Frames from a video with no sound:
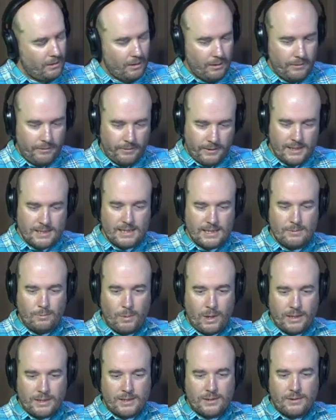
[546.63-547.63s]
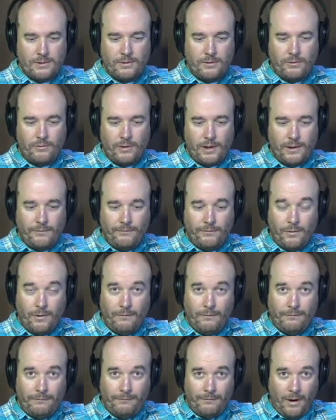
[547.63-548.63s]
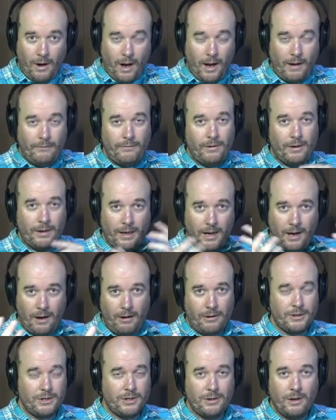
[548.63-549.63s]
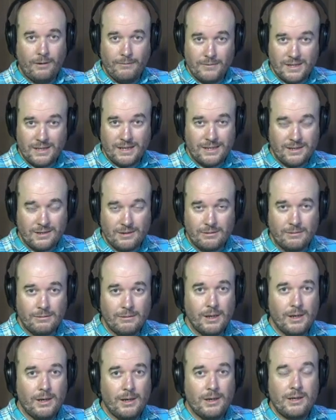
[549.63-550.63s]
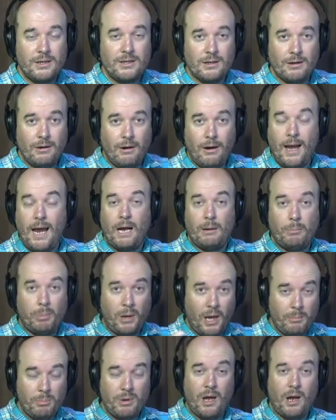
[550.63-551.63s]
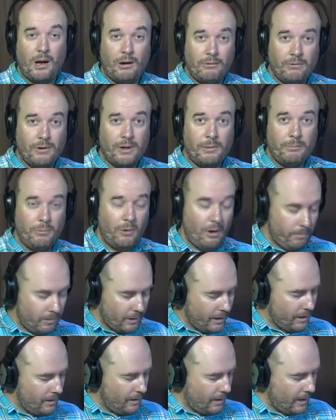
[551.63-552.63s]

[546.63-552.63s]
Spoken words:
this is 1, 2, 3, 4, 5, and I encourage you obviously to learn how to play piano really properly.